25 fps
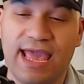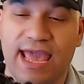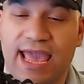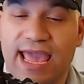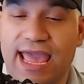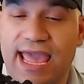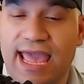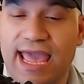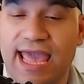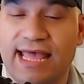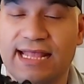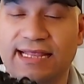
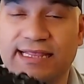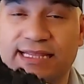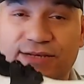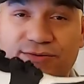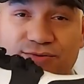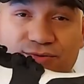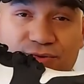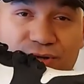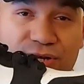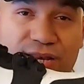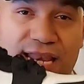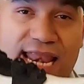and
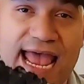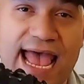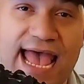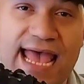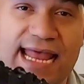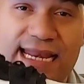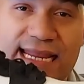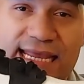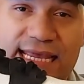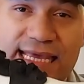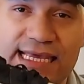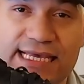these were
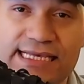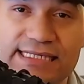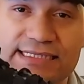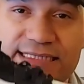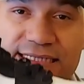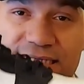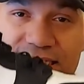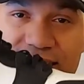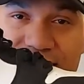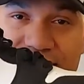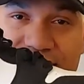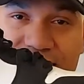not
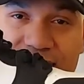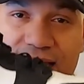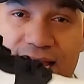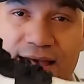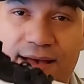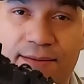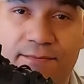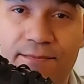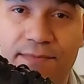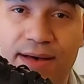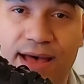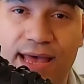easy to
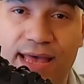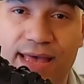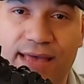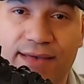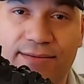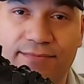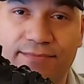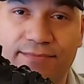come by.